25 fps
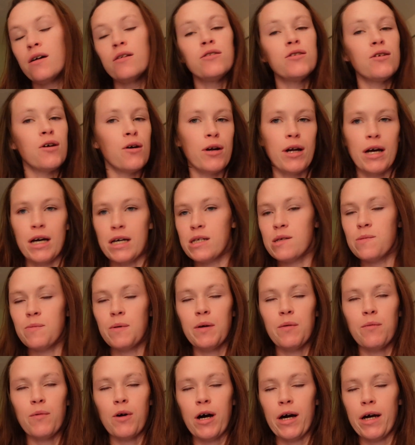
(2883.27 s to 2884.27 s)
Don't ask
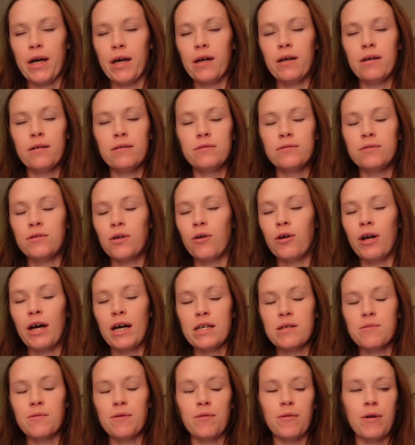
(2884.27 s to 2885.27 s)
me why. Don't
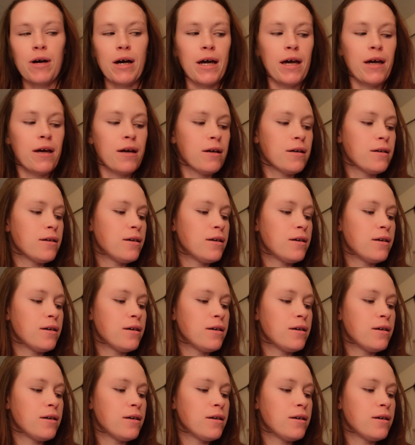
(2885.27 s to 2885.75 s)
ask me why.